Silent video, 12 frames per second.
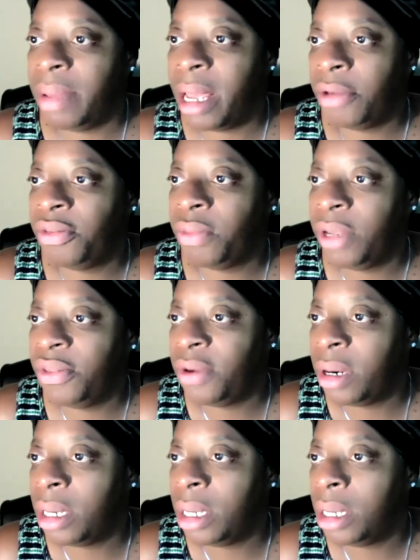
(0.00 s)
about
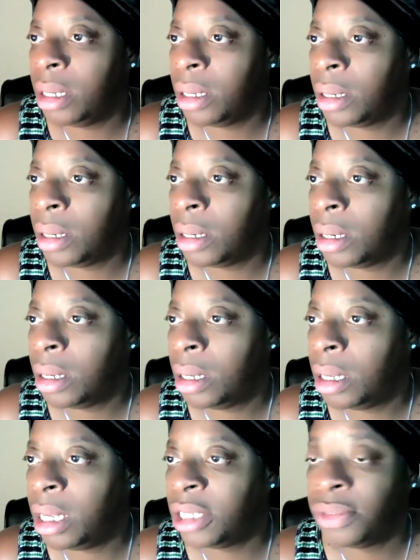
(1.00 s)
3.30
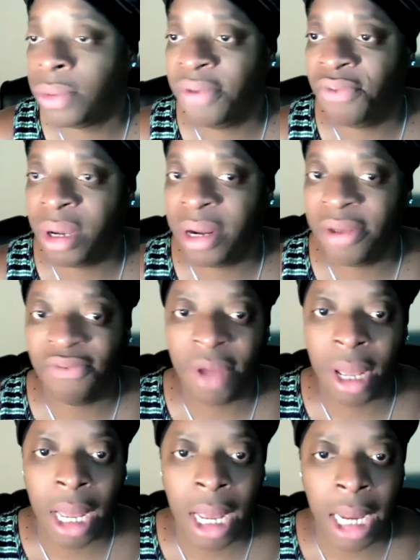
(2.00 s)
it is
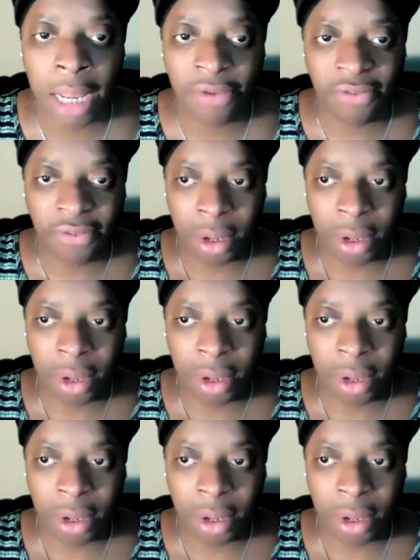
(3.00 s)
3.45